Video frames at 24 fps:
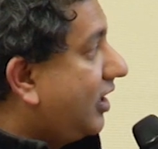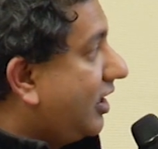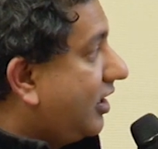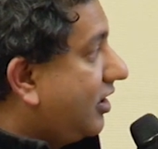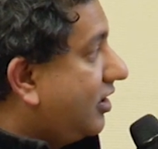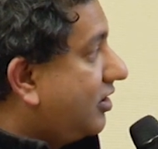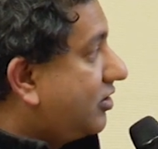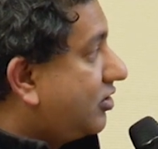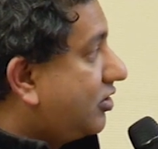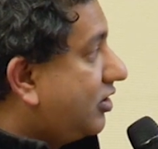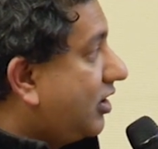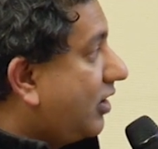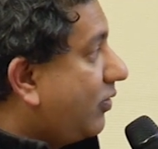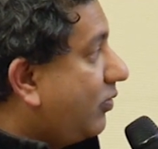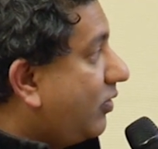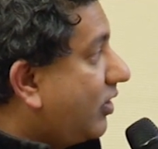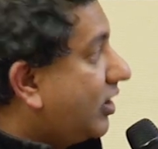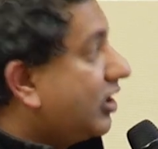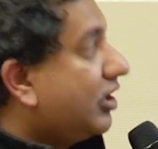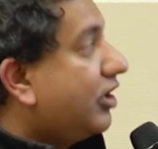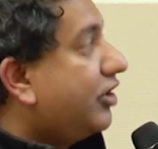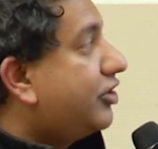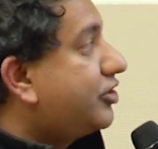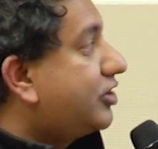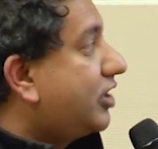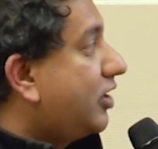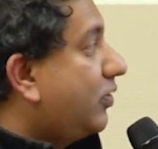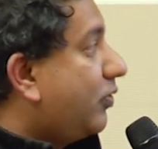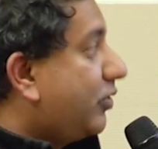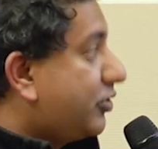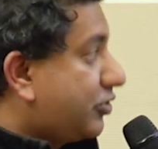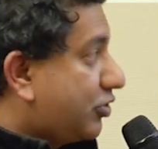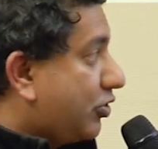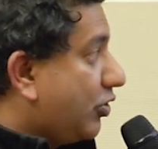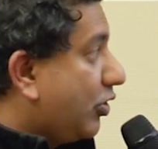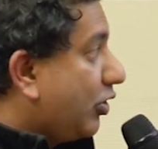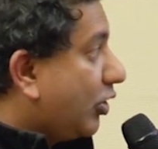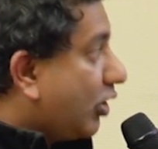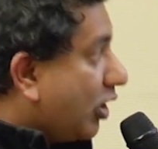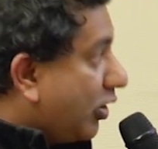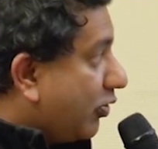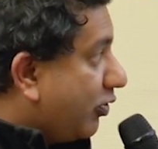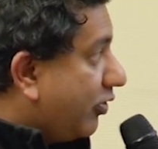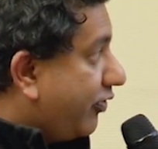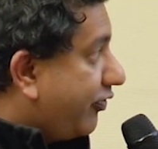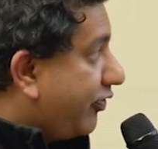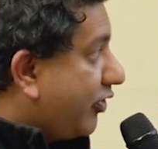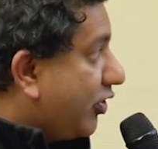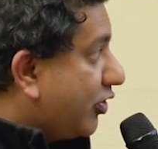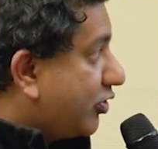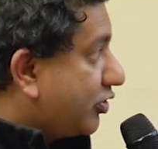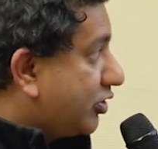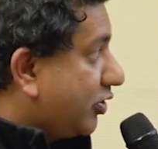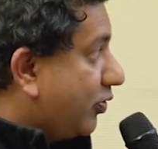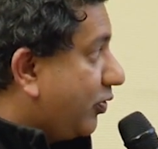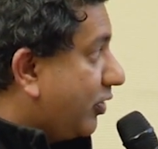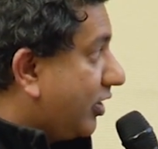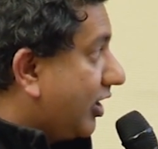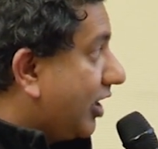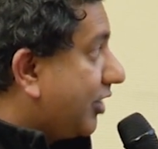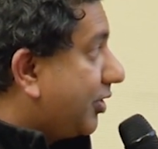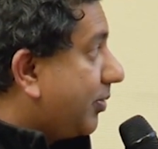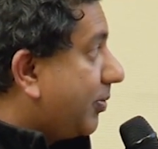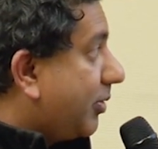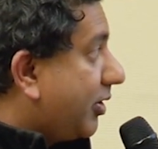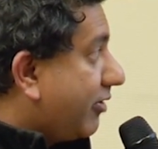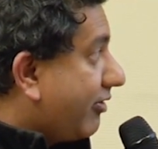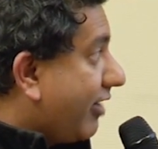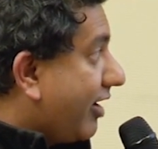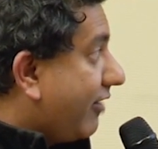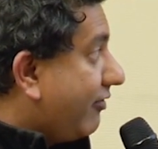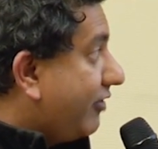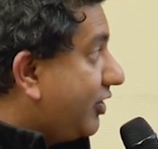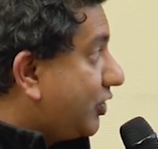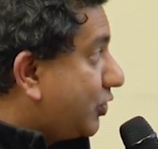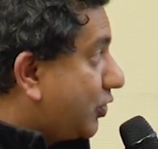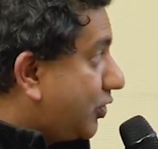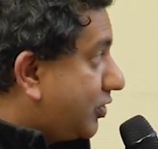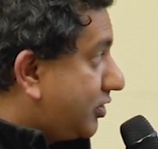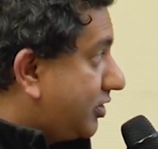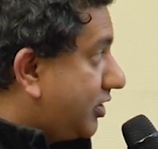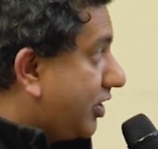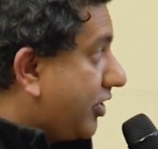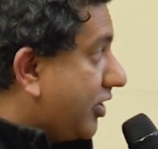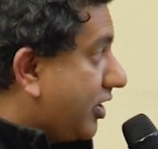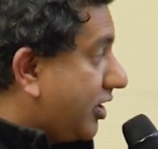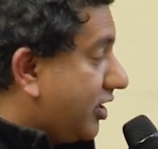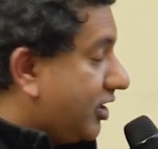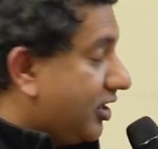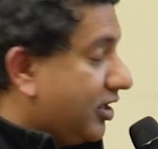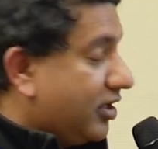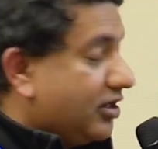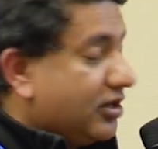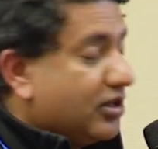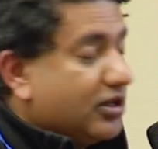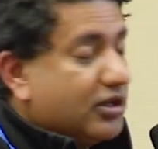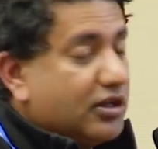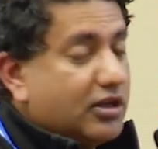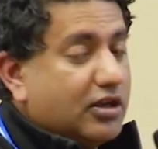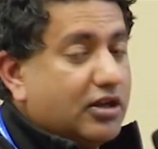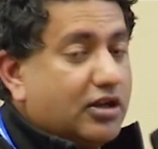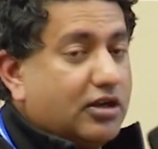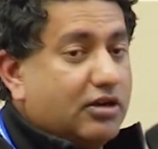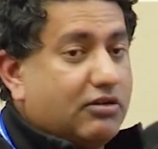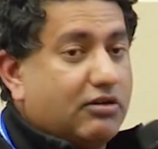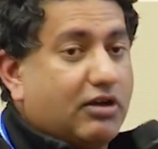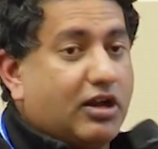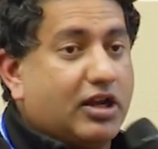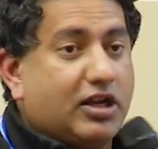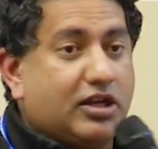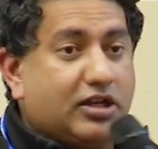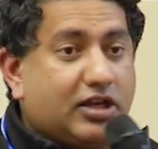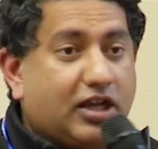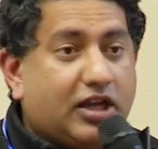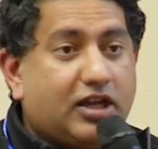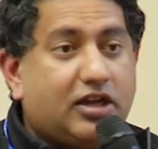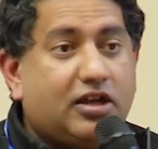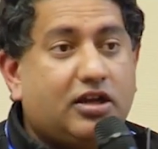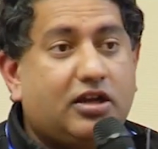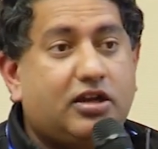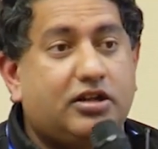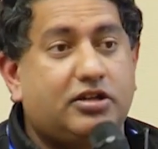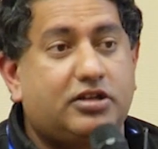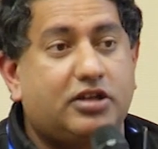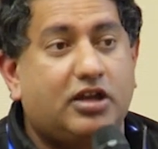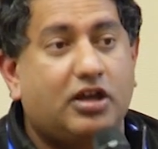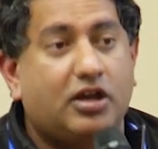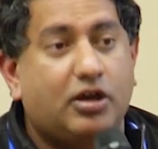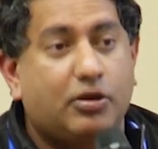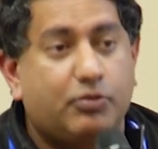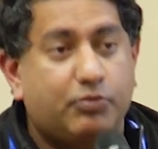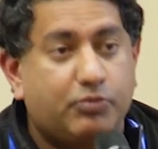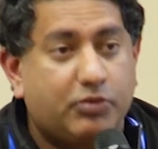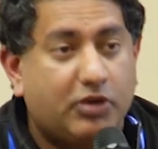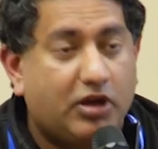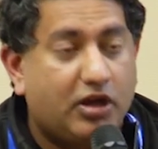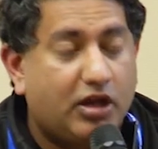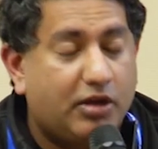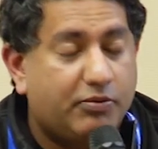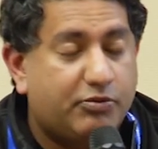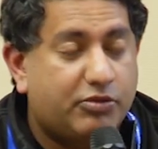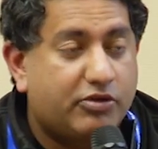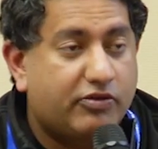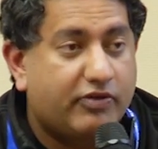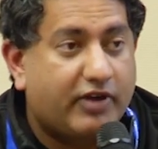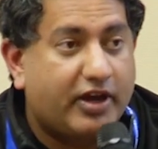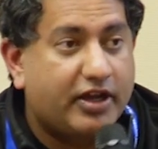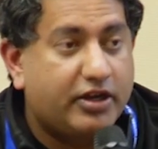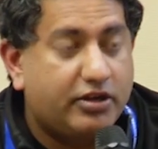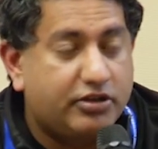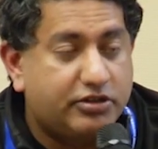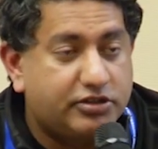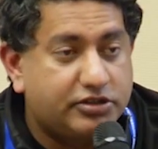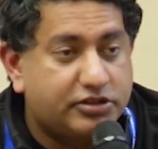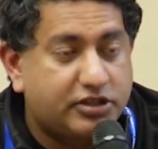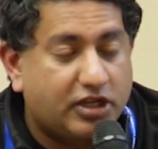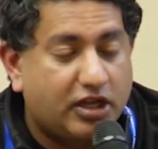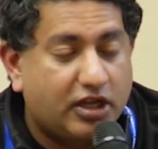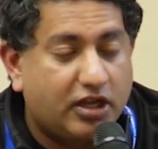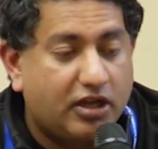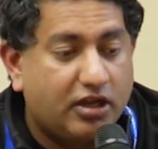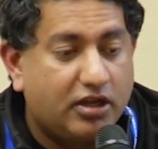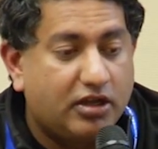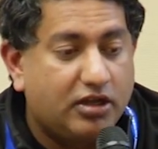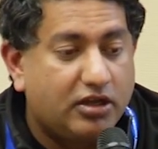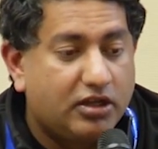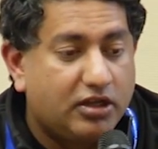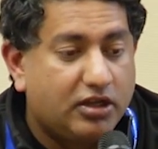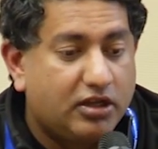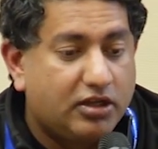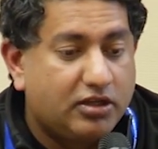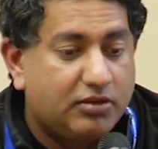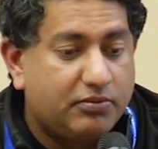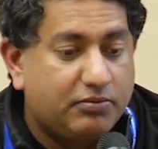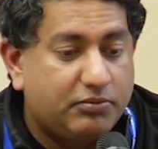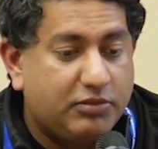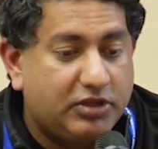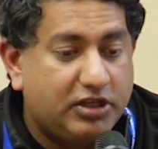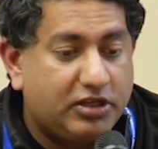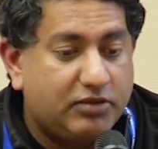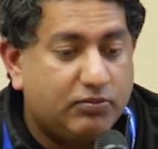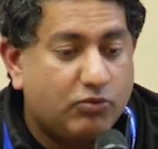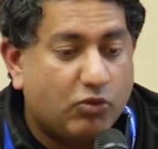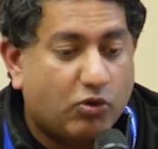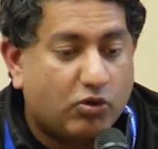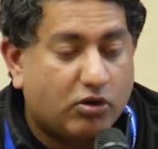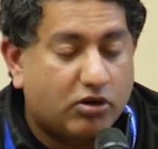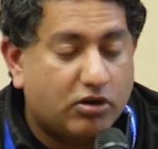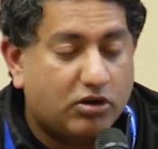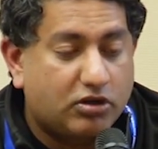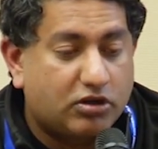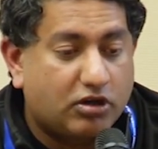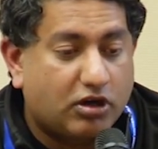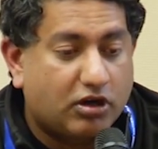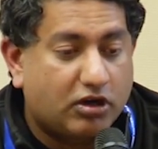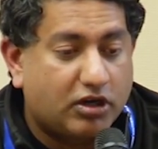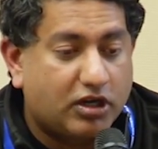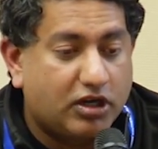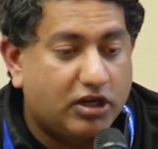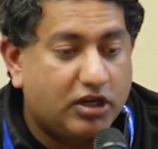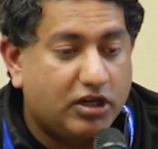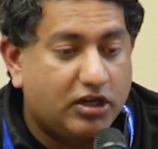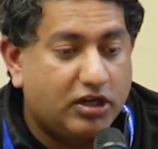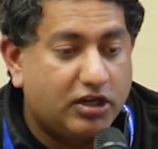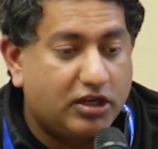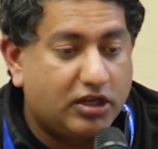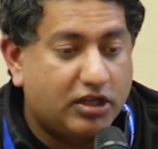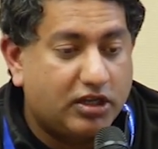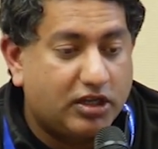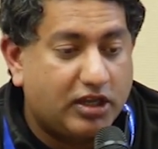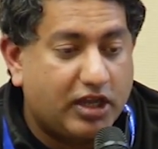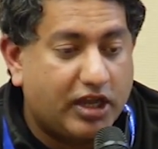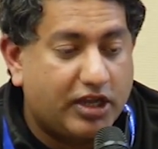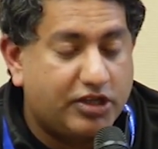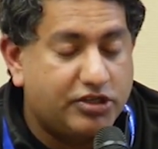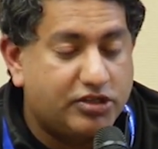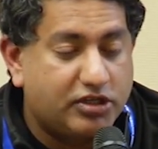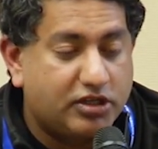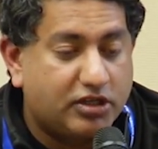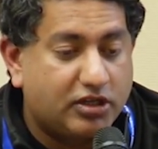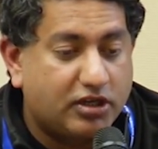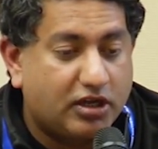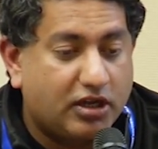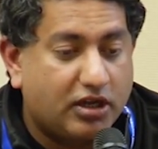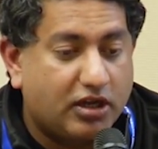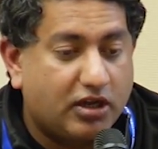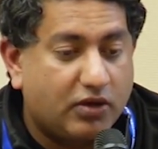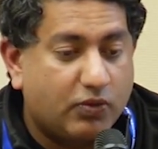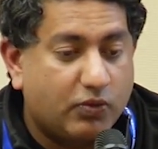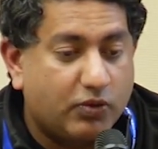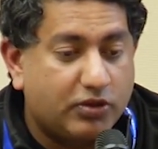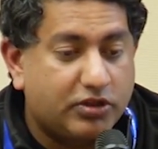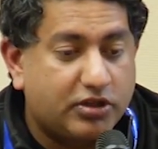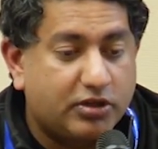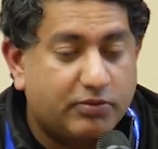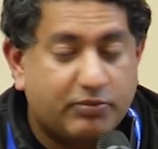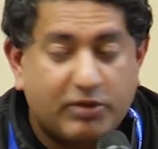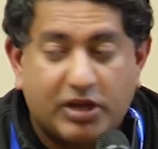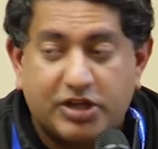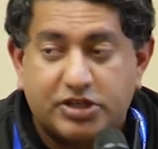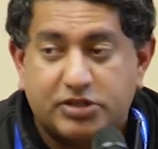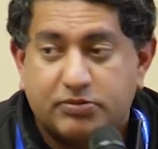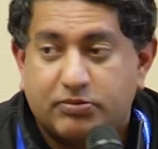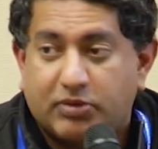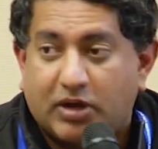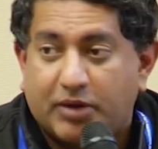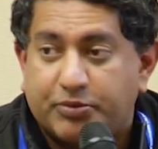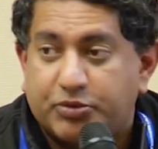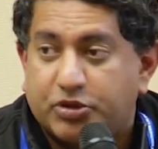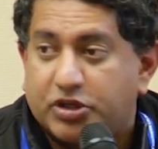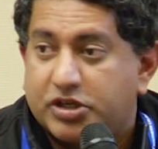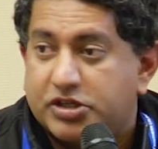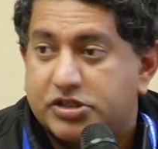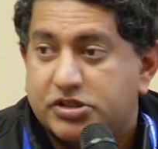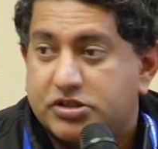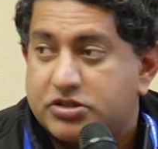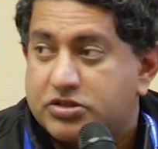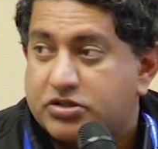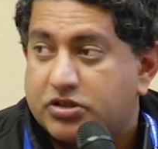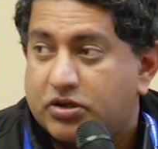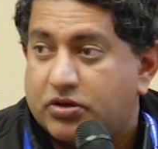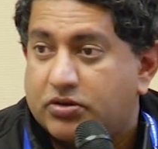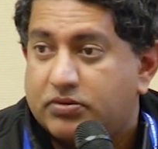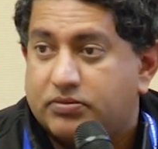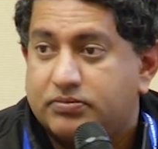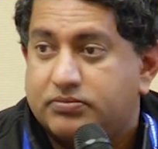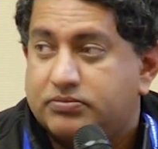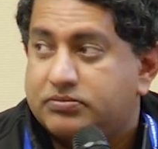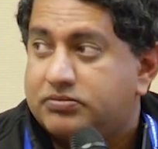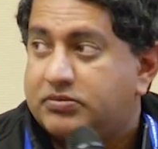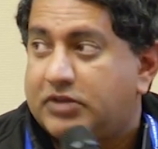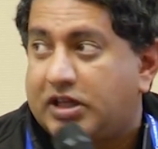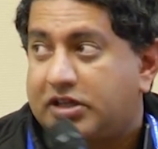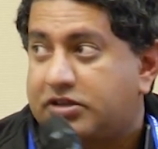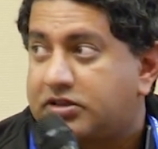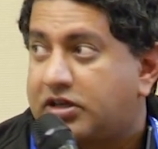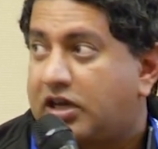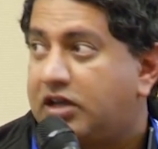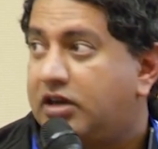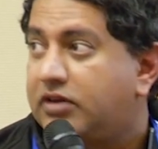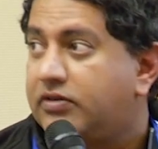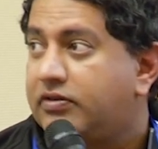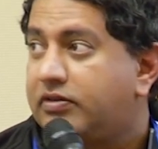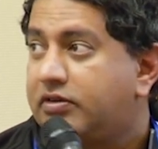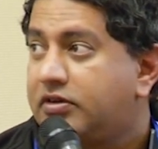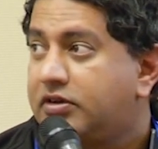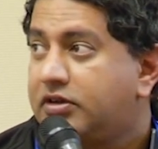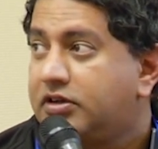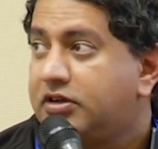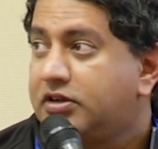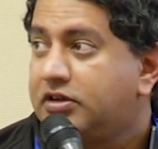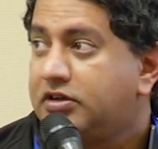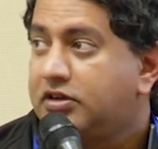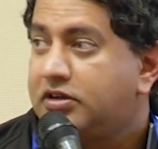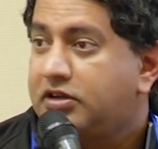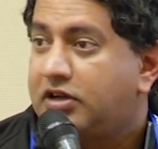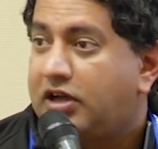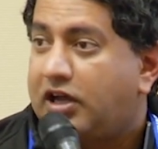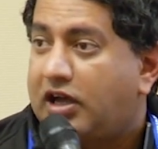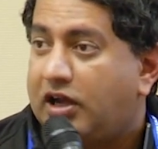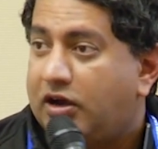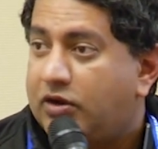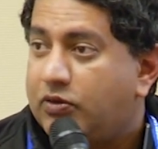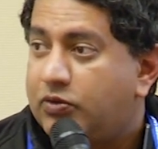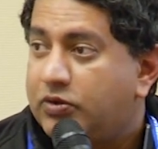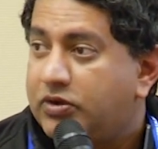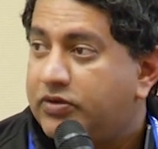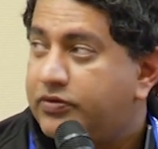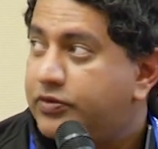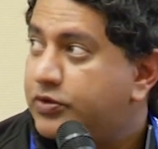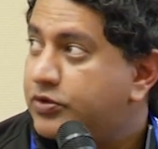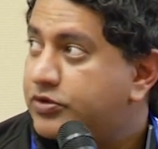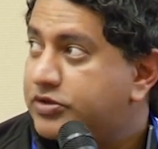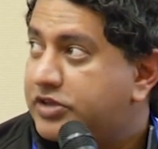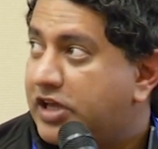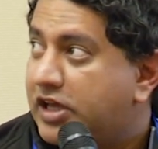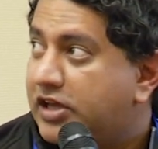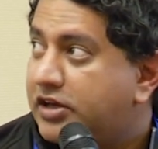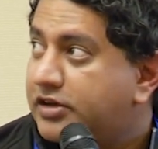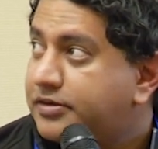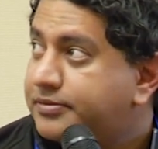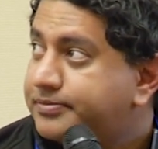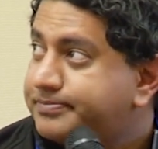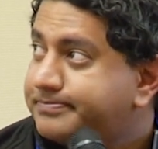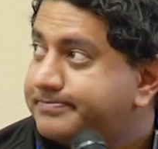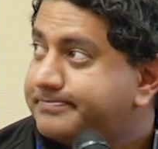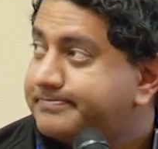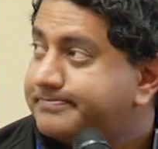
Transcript: data so that we can understand what's going on with folks so we can get them the right resources that they need, right? Data to help providers be more targeted and engaging with their patient population. So that's kind of how we've used data.